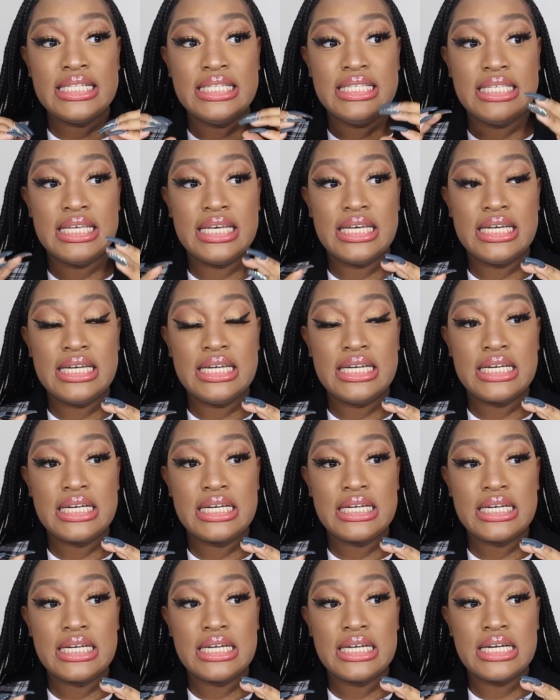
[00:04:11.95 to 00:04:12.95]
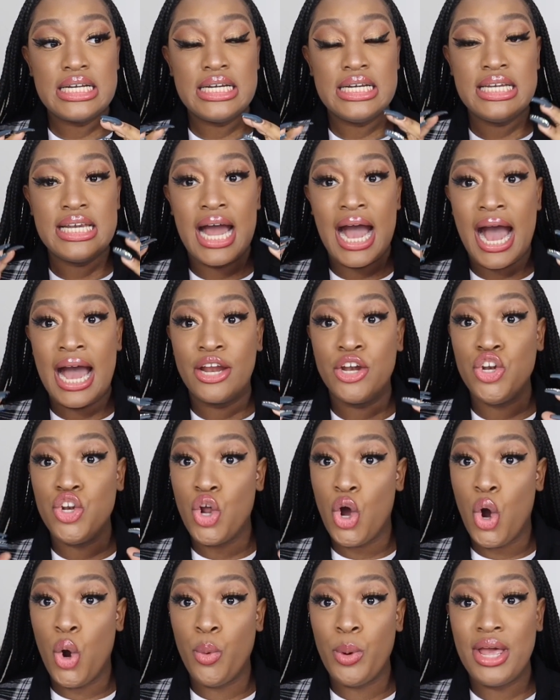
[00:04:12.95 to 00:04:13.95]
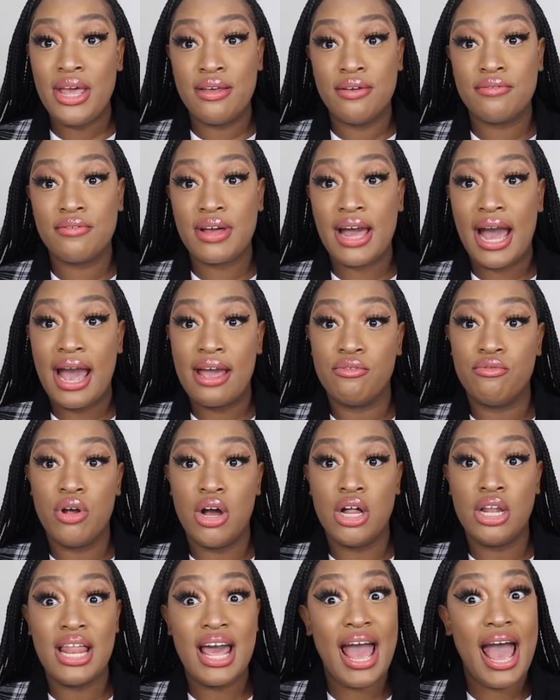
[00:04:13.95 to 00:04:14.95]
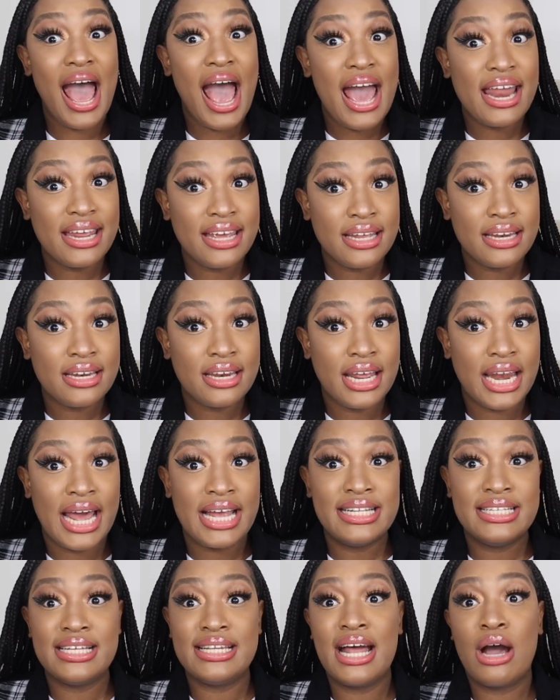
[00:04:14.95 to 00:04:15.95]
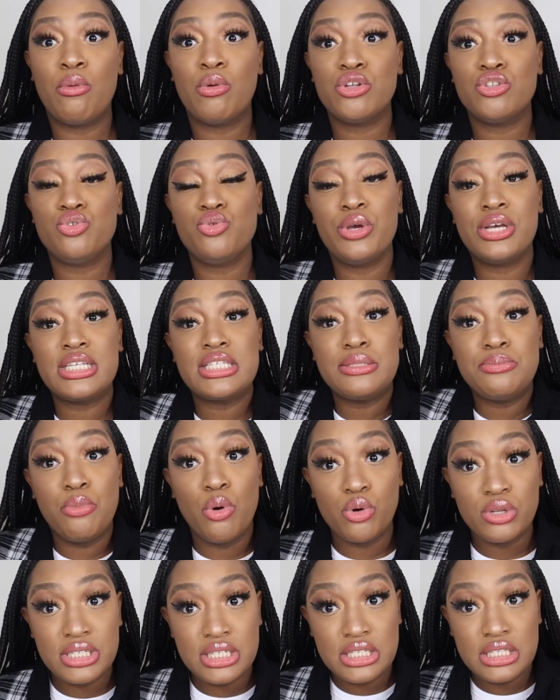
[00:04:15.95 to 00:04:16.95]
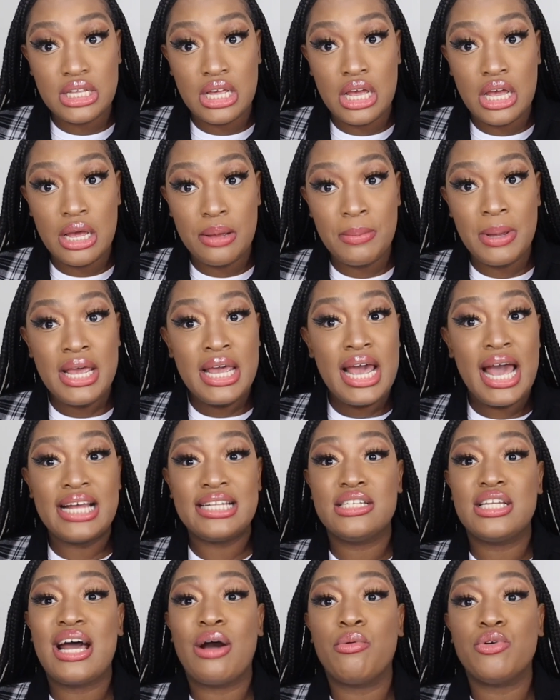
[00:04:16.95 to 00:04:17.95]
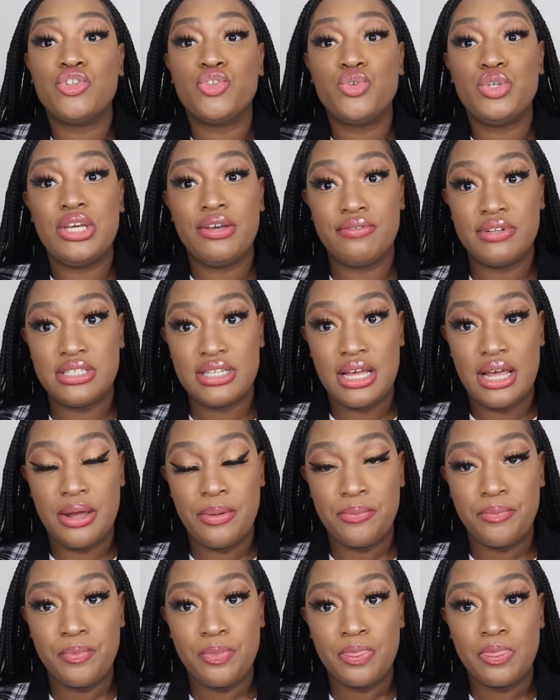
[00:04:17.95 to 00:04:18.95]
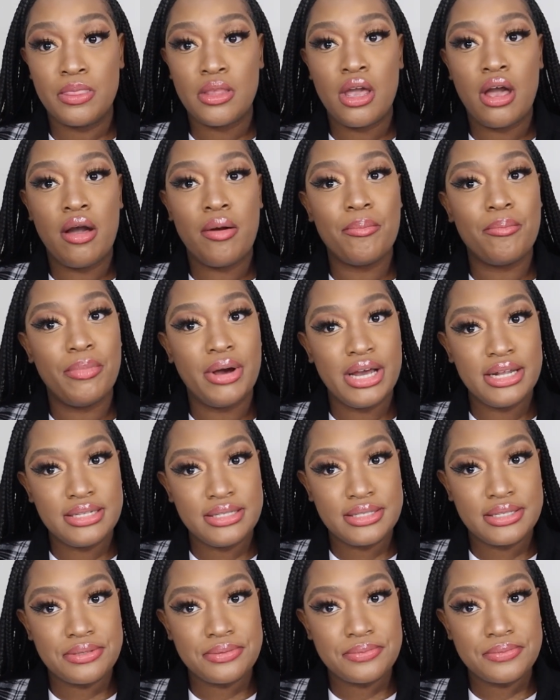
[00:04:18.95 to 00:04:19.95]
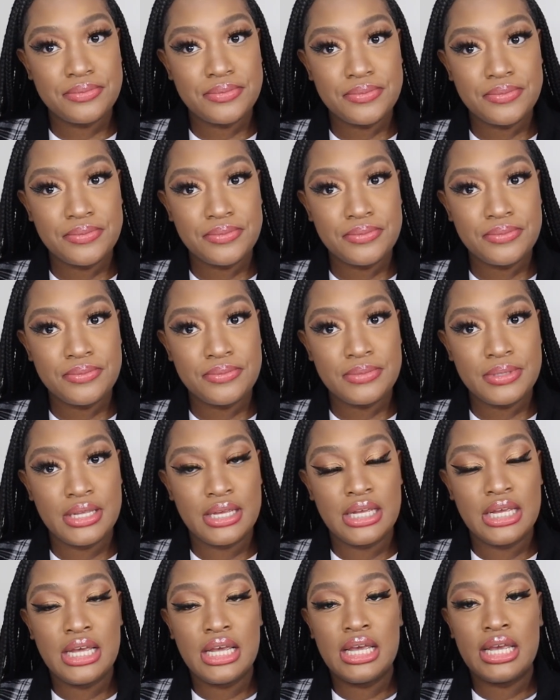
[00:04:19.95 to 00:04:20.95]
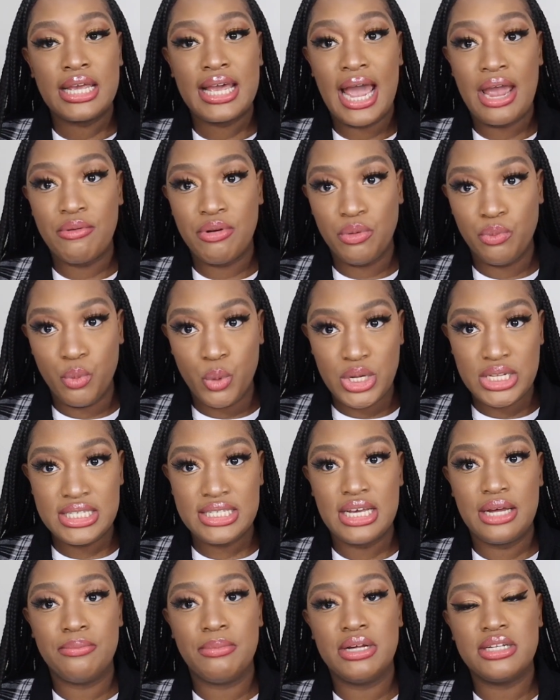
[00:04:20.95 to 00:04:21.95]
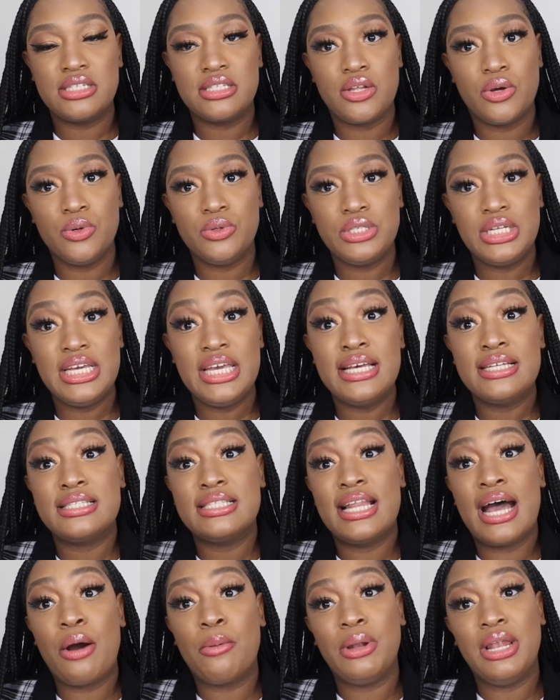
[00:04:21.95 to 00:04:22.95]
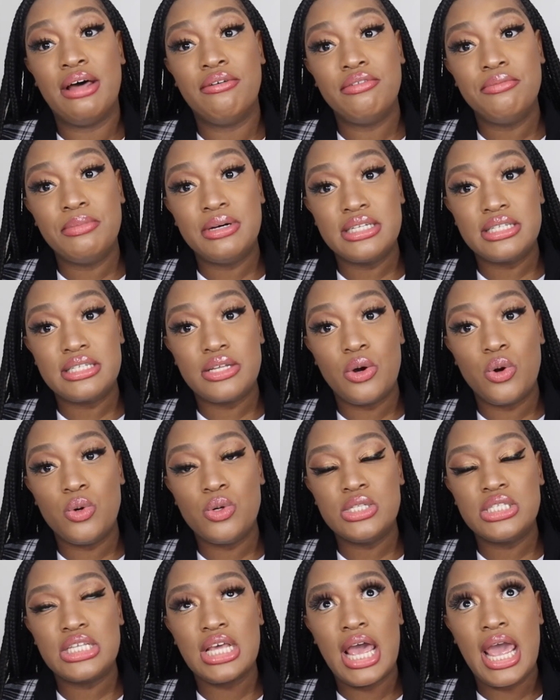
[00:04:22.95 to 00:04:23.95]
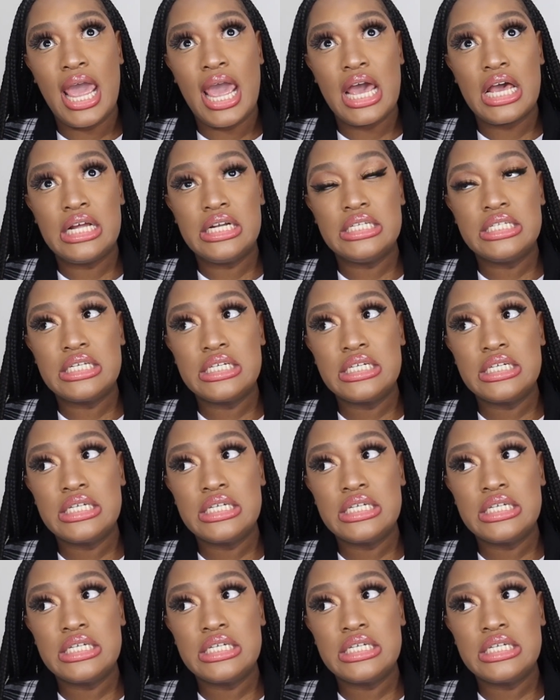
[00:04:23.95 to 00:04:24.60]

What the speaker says: did not know if Kyrell had it, and I did not want to expose it to him. I did not want to give it to him. But Kyrell was 10 months old. He is now 11 months old, and